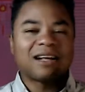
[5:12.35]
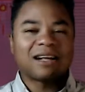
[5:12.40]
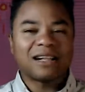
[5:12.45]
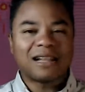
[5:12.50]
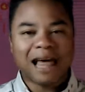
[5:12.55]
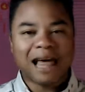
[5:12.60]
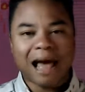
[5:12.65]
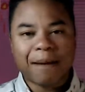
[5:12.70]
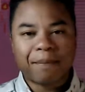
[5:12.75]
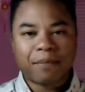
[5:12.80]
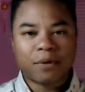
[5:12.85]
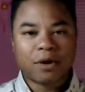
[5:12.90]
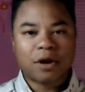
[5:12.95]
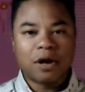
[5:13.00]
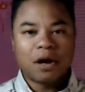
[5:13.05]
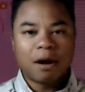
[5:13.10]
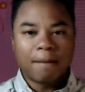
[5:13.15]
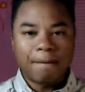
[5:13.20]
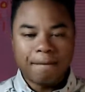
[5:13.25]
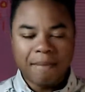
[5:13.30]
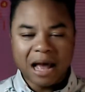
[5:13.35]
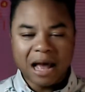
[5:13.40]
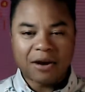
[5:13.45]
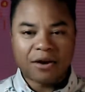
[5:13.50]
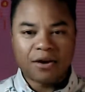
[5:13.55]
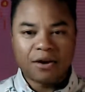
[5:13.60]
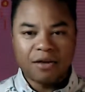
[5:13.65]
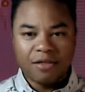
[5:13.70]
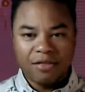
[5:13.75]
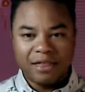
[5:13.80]
Clapper
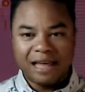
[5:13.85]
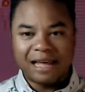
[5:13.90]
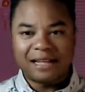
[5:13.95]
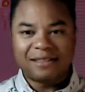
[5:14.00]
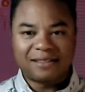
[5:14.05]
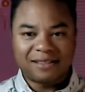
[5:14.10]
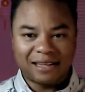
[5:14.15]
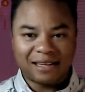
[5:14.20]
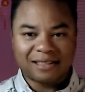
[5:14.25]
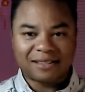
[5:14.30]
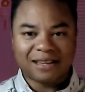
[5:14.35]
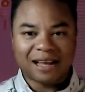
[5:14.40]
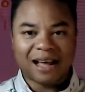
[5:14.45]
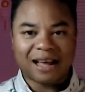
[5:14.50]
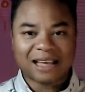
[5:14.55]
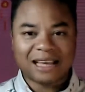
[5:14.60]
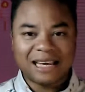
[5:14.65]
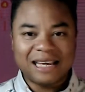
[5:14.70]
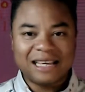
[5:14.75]
better than TikTok?